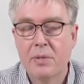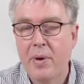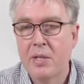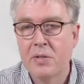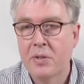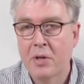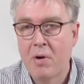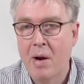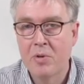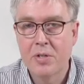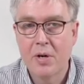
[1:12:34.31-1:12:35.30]
Depends on the
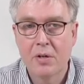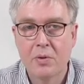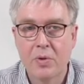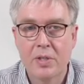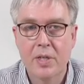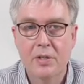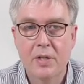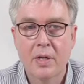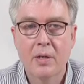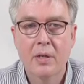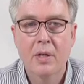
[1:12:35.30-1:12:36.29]
grammar structure we're teaching.